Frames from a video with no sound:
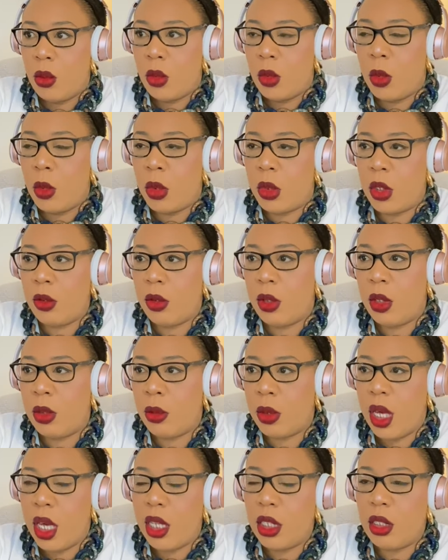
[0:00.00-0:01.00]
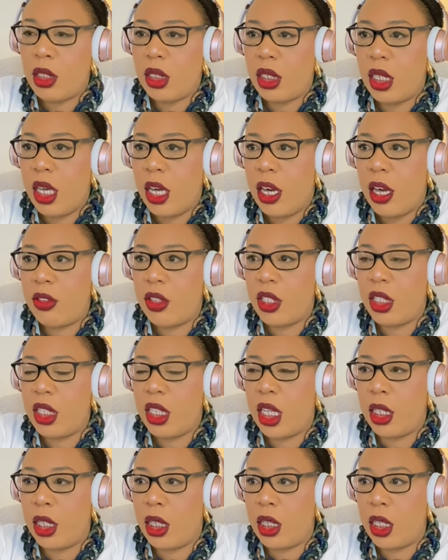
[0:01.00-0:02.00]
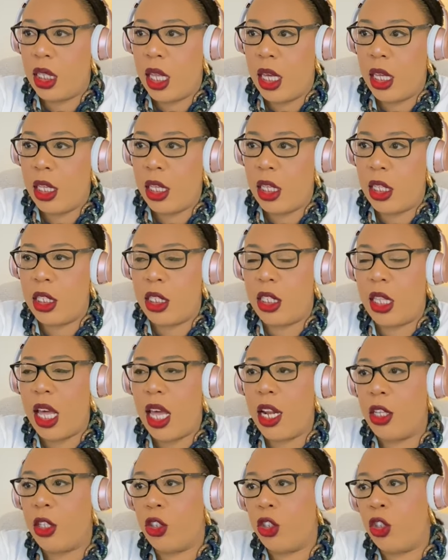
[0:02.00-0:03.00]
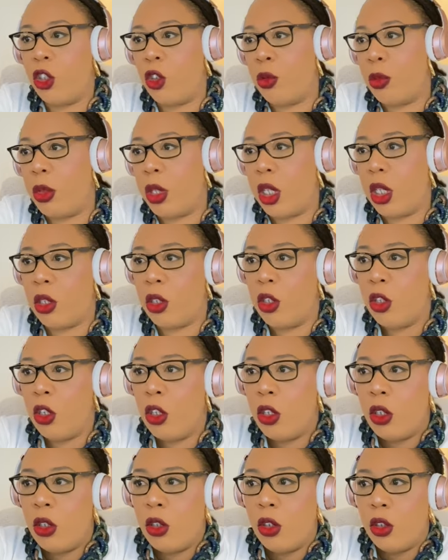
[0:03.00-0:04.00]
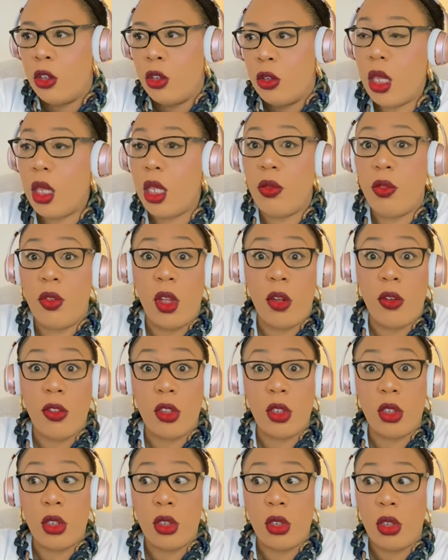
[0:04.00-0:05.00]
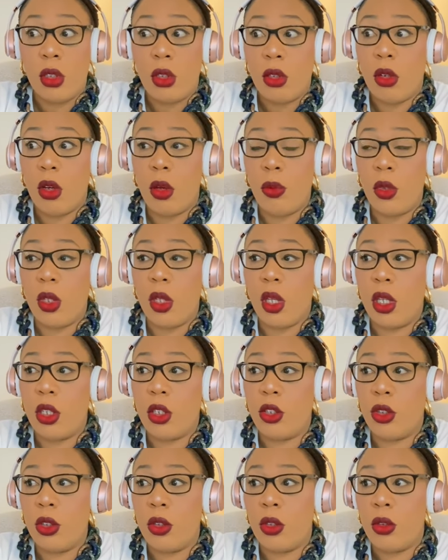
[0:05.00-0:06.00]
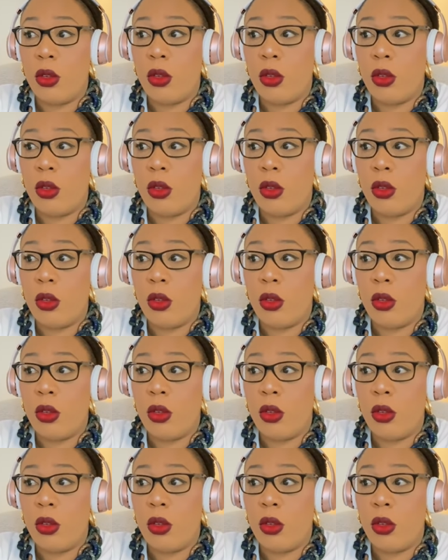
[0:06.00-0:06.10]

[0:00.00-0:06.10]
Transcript: What did the guy to say? I haven't seen anything like it. Is that a human? They've lost communication.